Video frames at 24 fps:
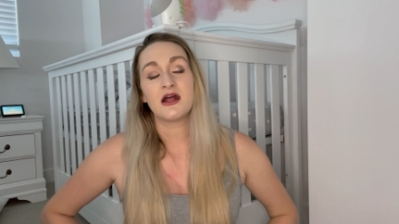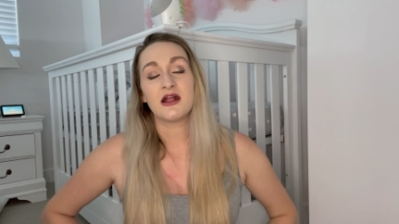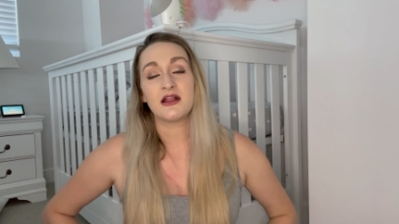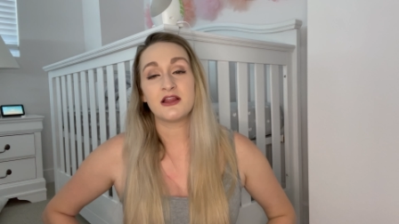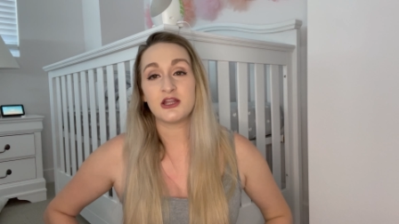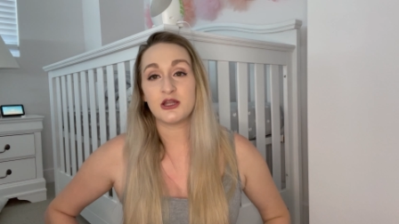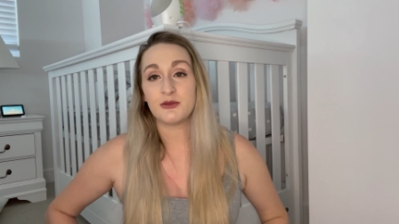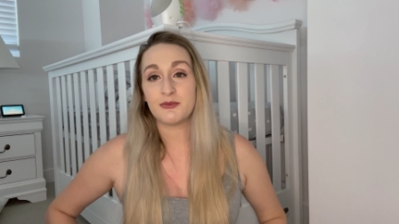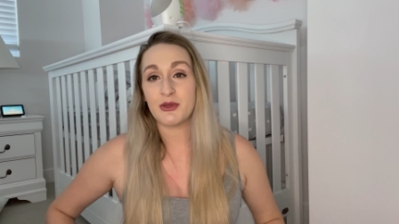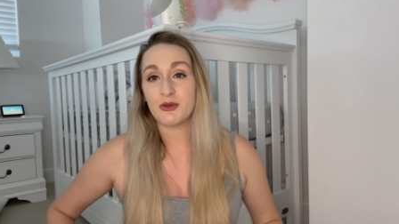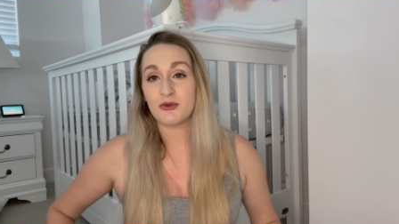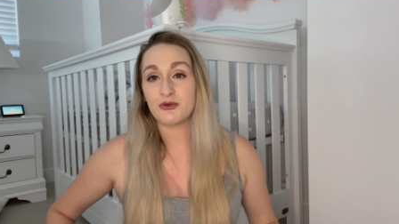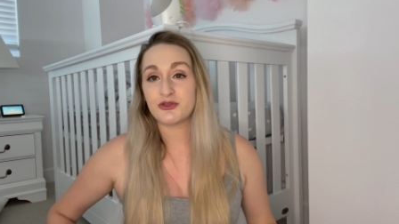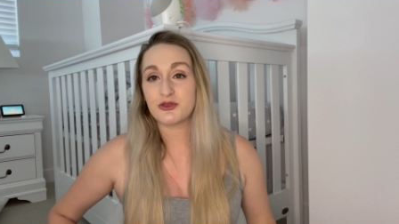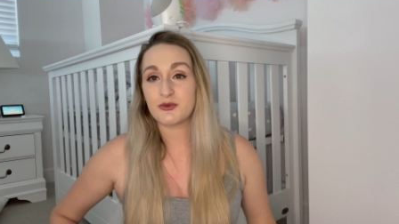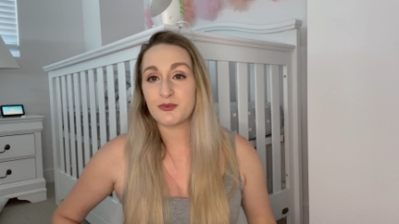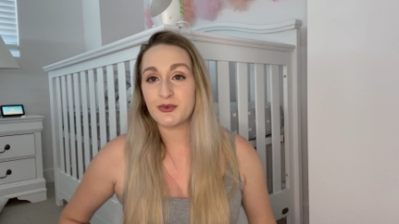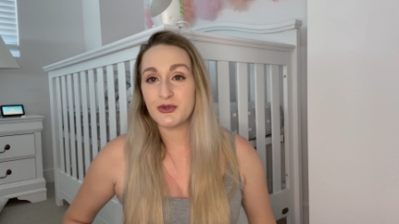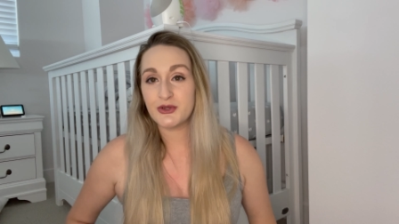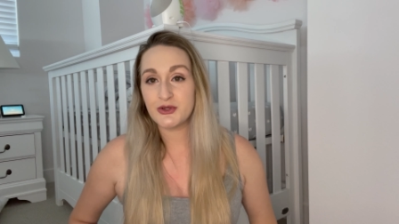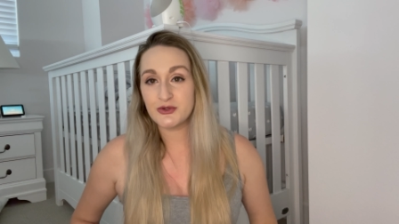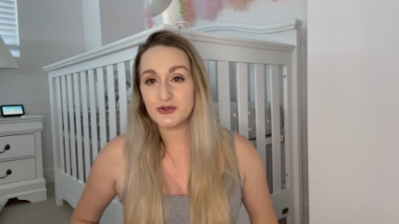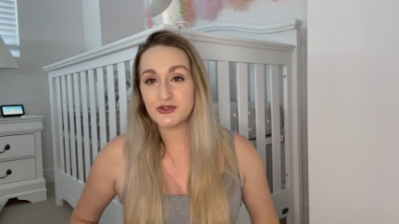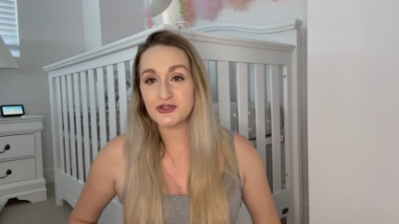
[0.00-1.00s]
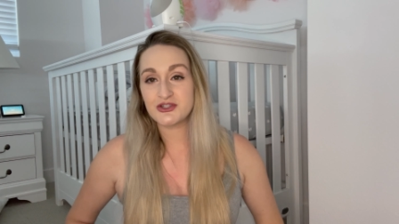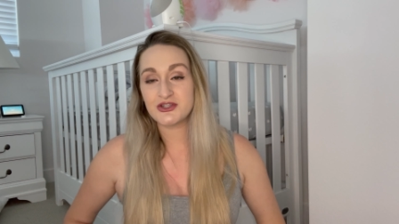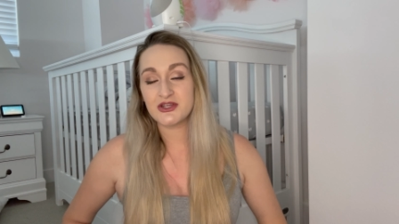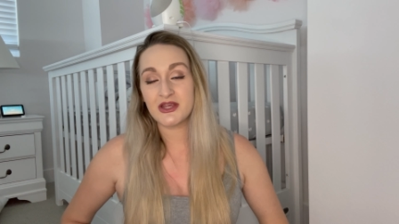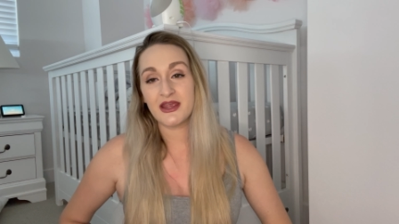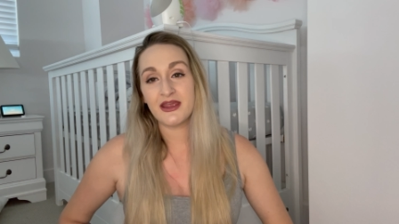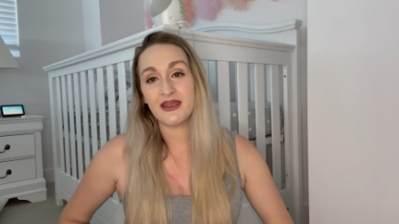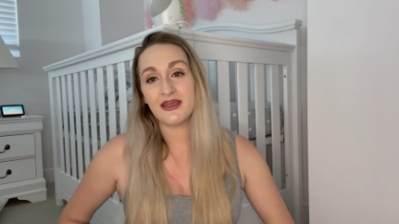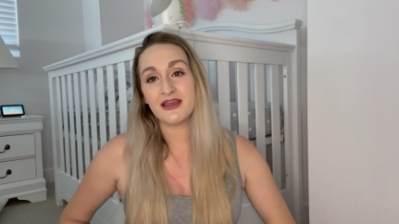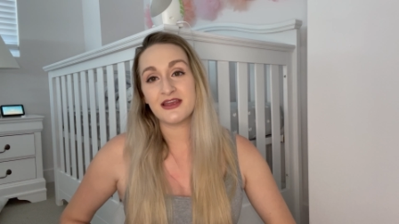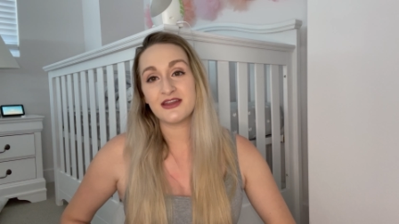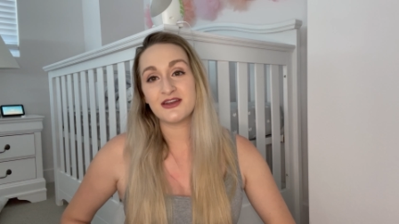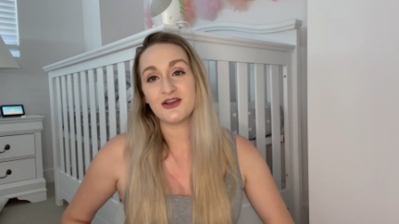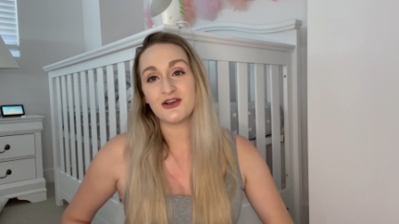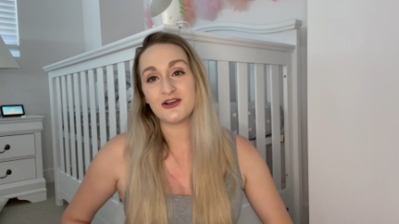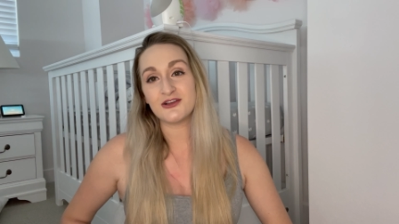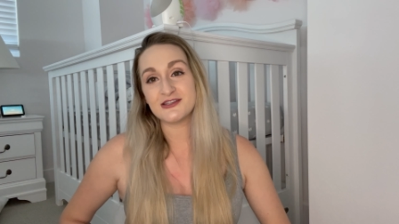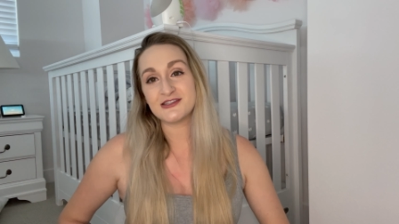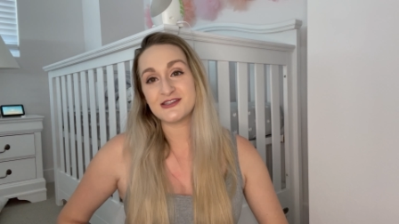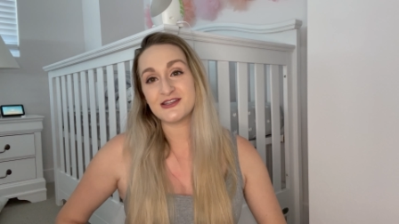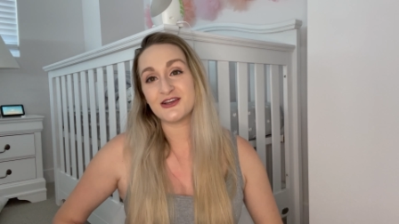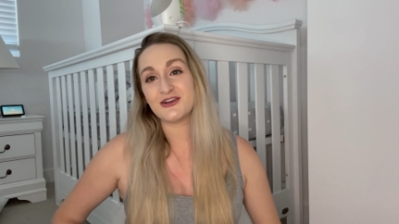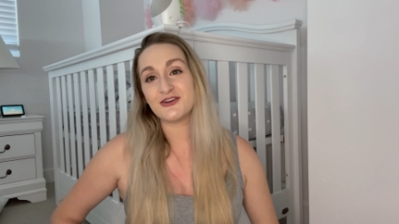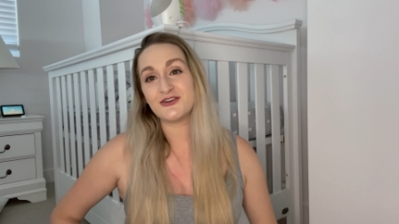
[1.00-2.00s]
a little bit with the pooch, and
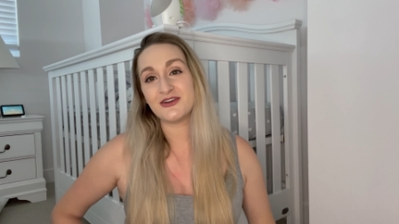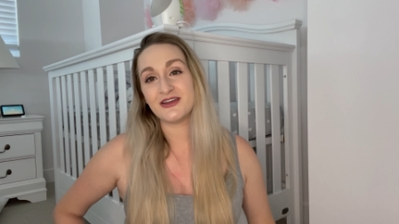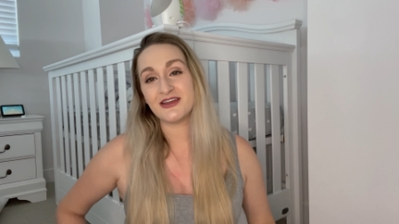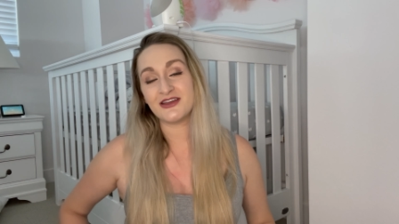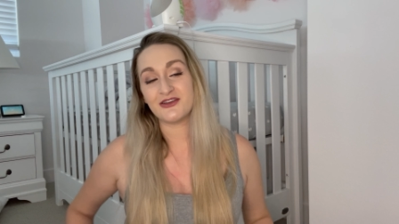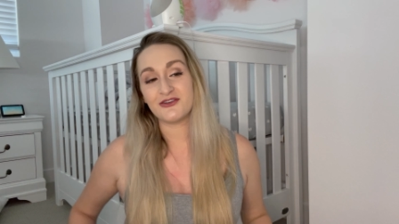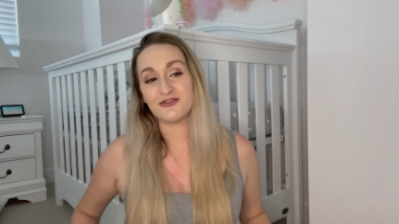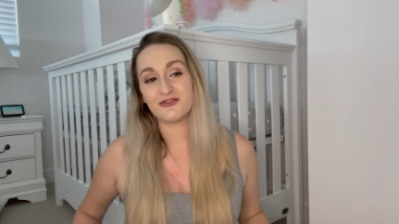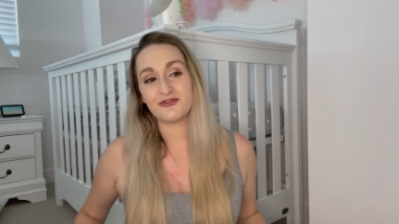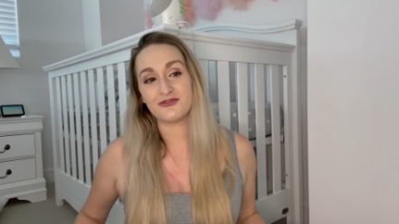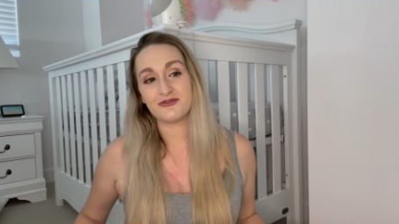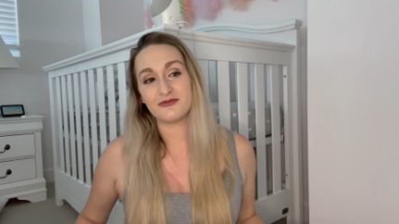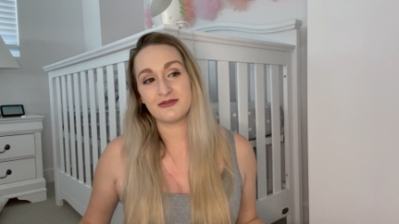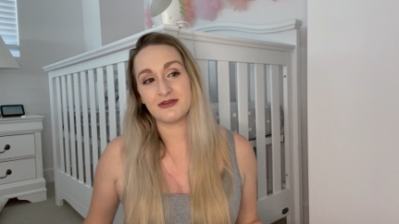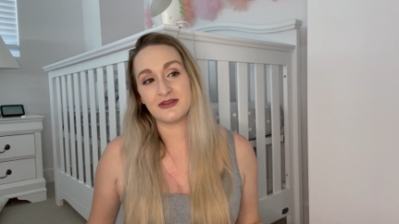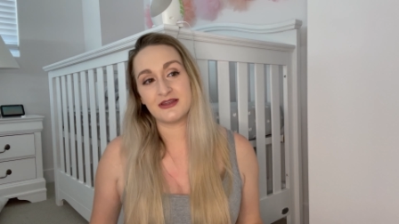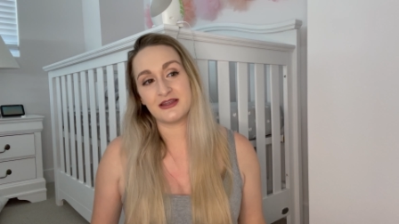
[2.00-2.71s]
also if,